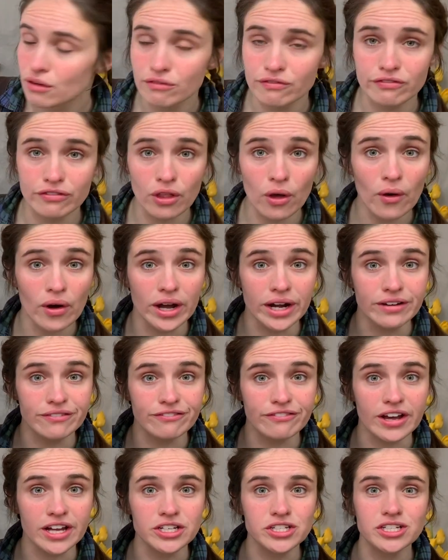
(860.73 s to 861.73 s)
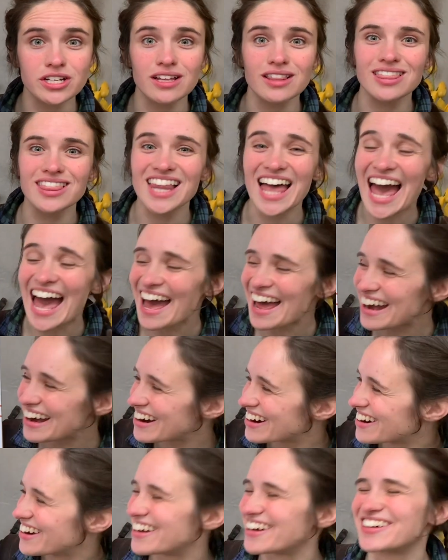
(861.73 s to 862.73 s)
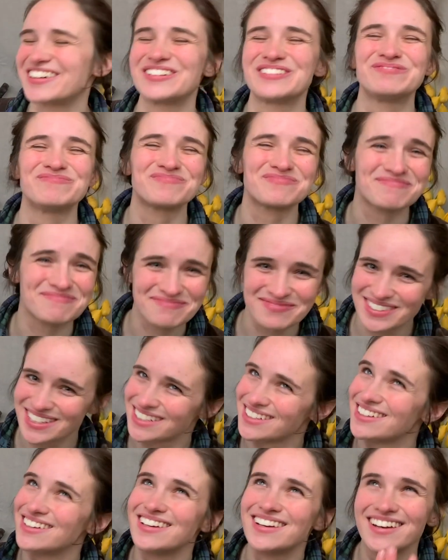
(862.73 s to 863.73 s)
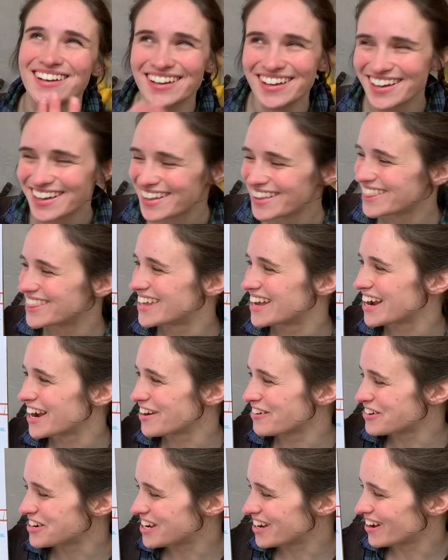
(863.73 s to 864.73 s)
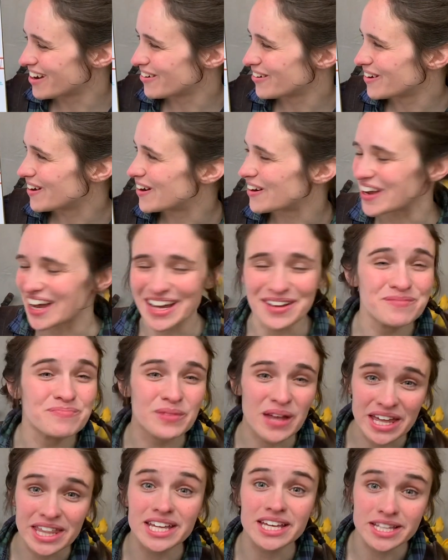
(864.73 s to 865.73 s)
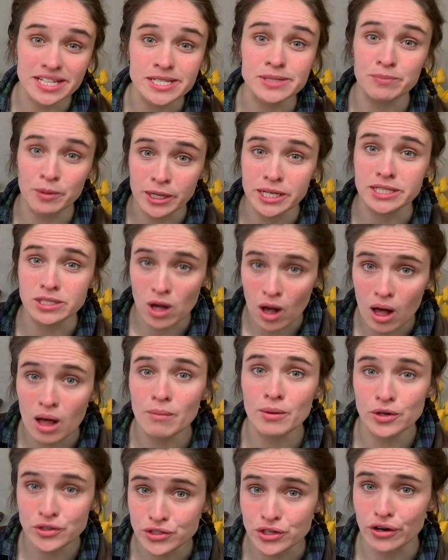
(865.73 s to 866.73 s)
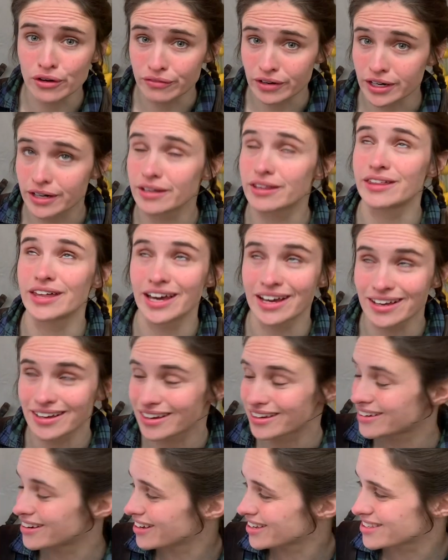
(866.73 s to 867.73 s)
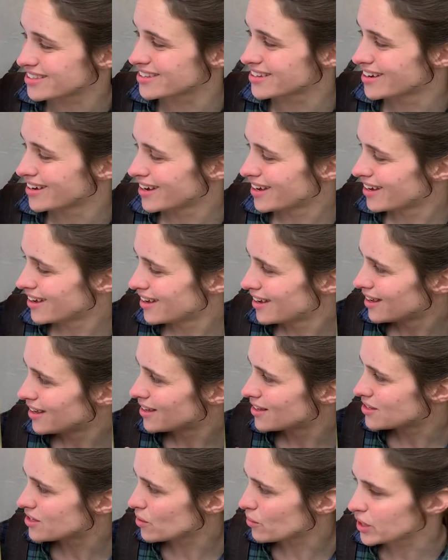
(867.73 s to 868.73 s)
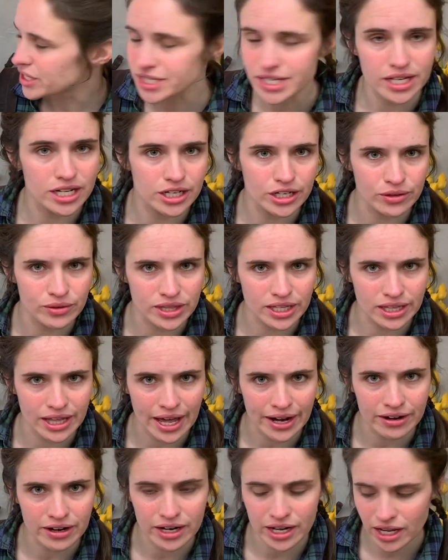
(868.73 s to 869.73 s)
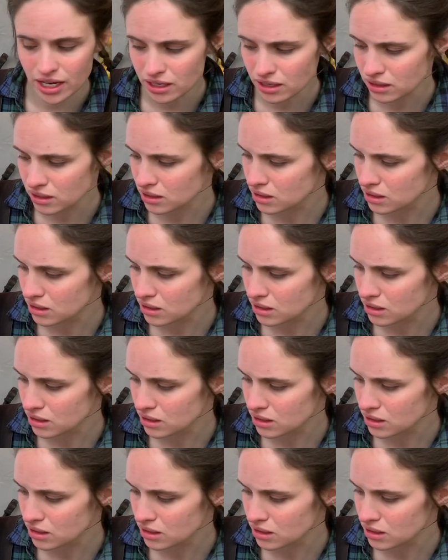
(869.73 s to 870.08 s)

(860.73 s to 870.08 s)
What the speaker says: Floyd fetched a ladder. Oh, there we go. Okay, I think this book is almost over. Thank goodness. So what is he going to do with the ladder again?